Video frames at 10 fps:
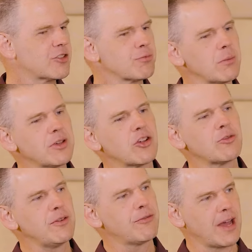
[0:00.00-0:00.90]
it's probably
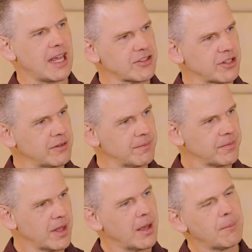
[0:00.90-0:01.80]
going to be faster,
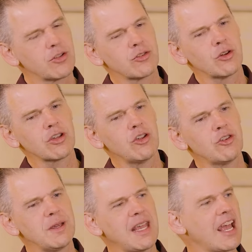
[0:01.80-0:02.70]
but it's not
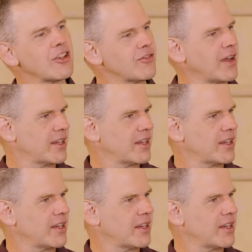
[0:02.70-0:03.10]
going to be as